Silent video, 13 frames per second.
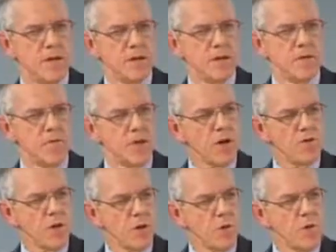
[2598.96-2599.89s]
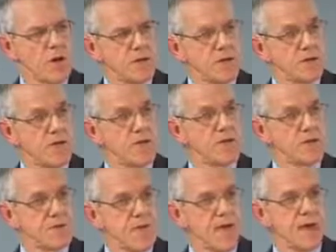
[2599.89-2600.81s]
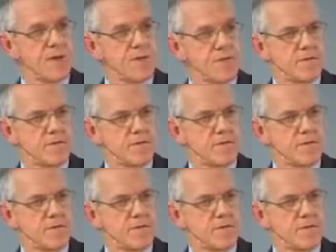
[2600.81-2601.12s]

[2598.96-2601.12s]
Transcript: Water vapor has change of state.